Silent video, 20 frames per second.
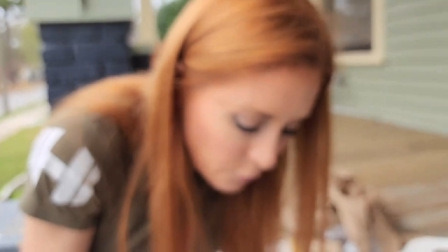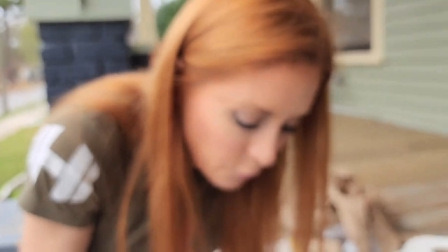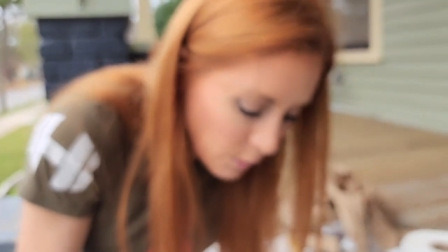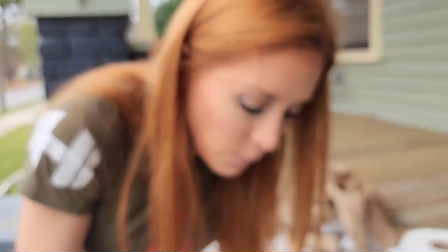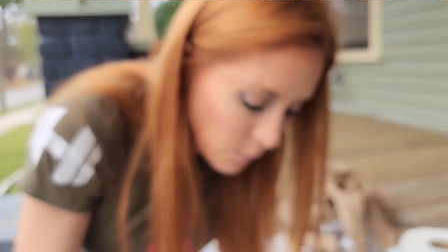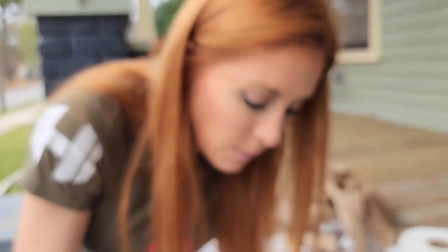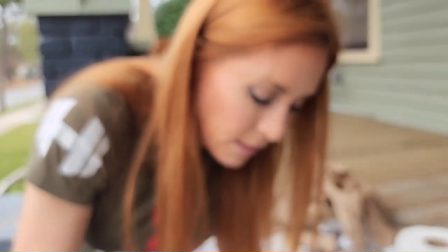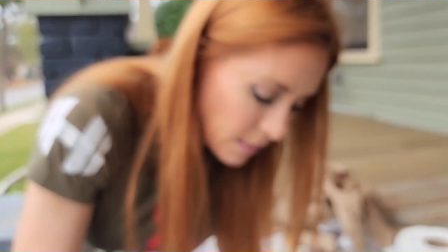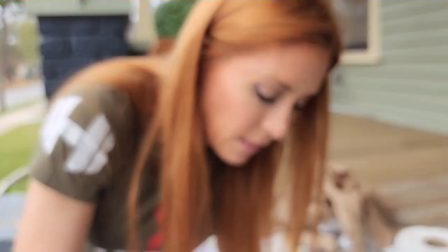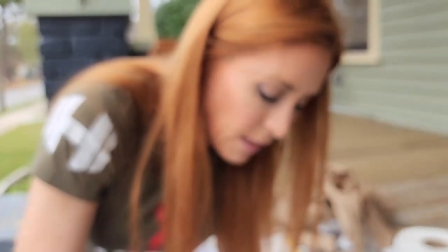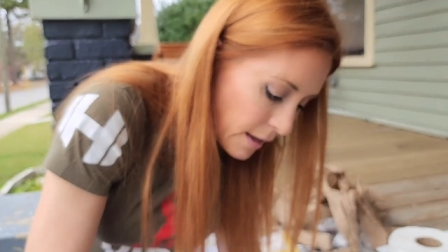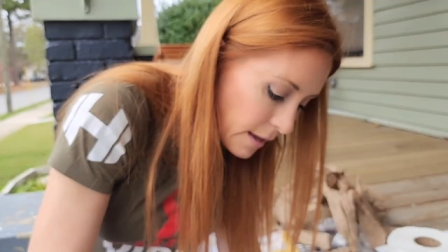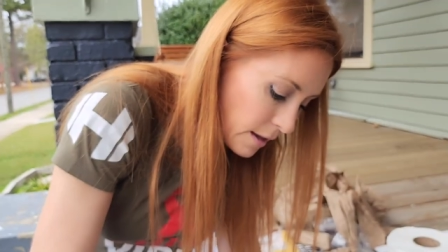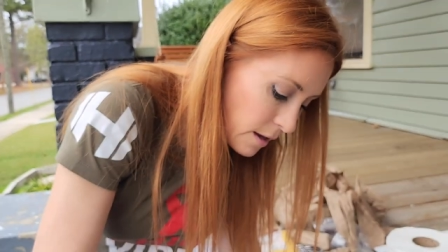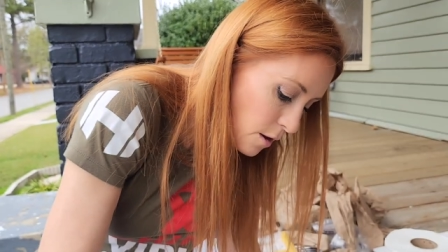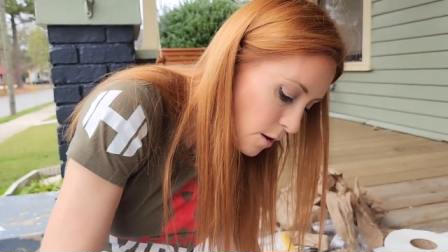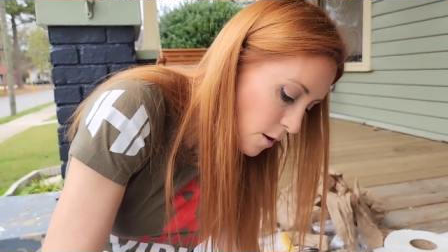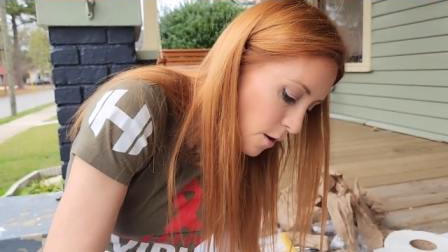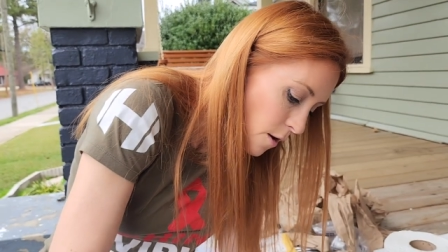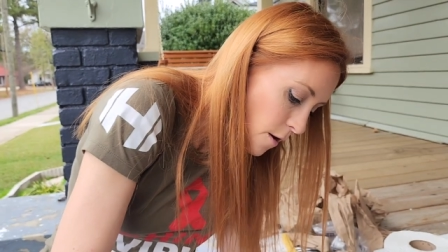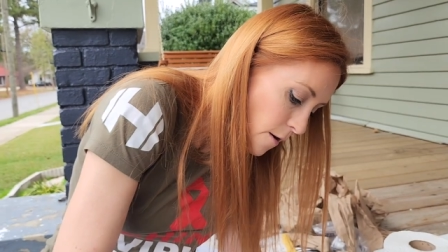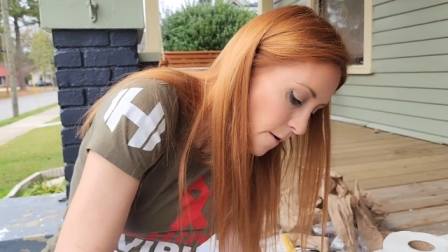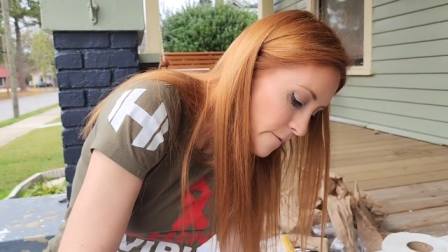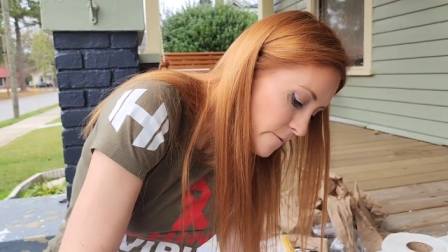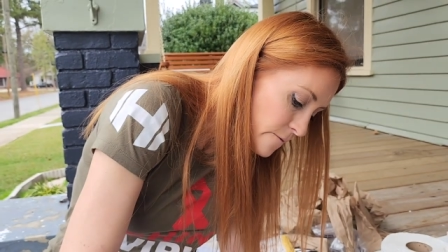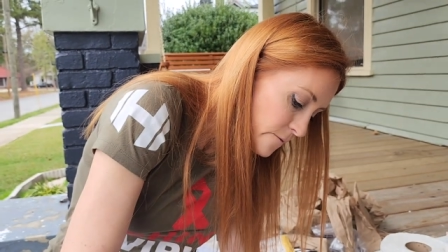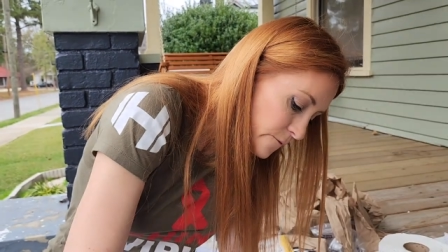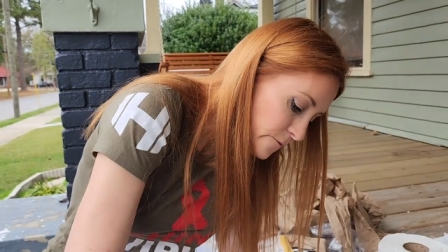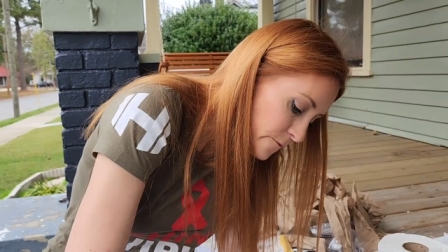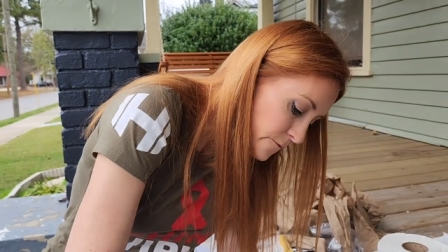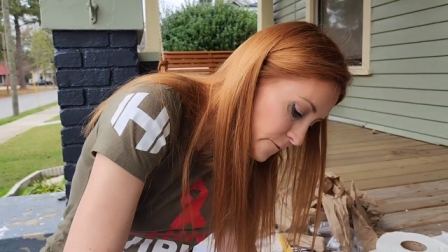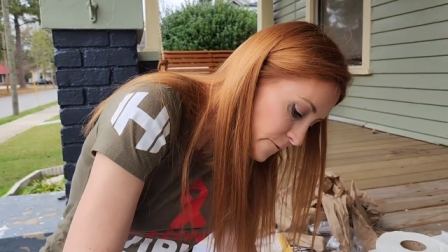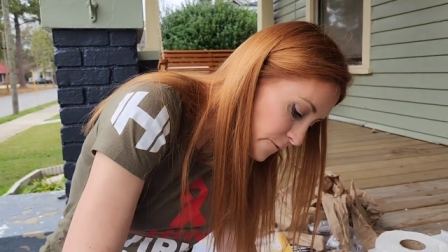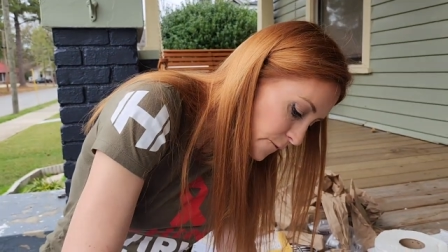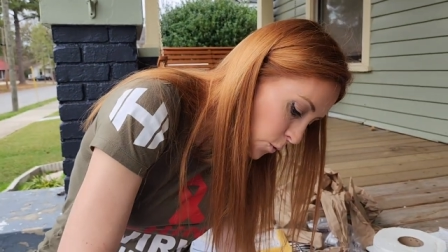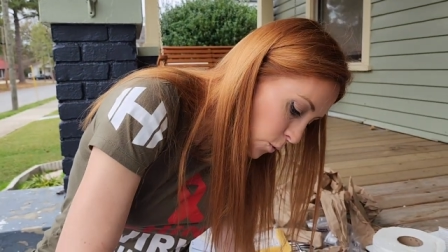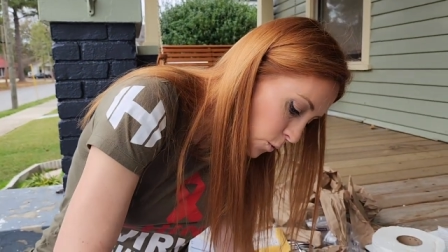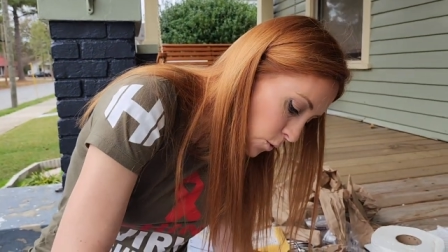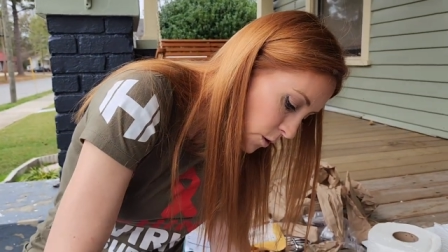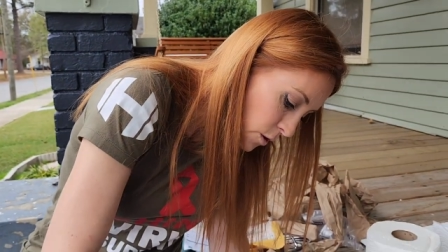we went so like... maybe we start with 3 seconds.
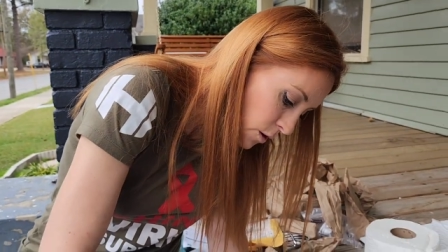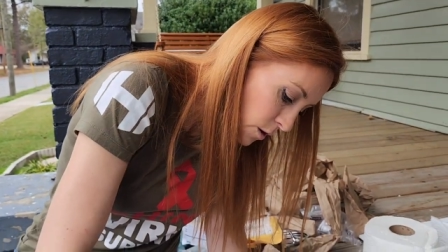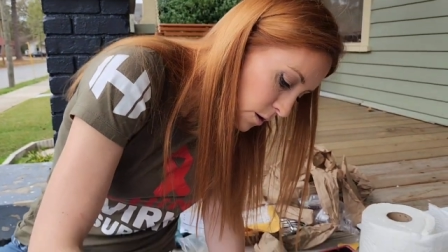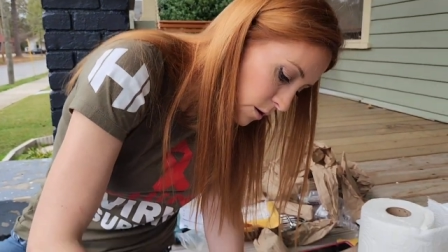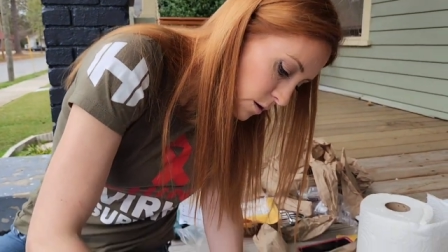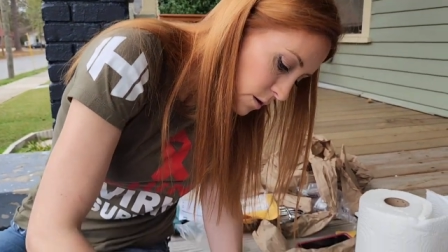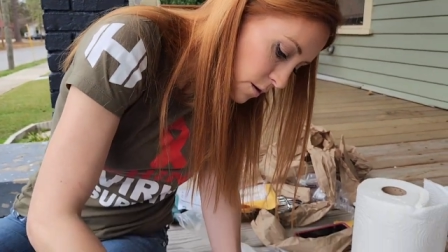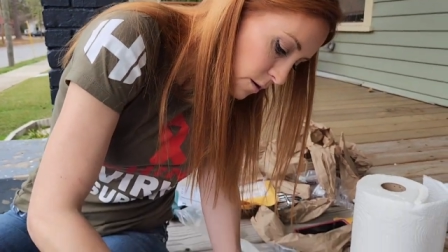4,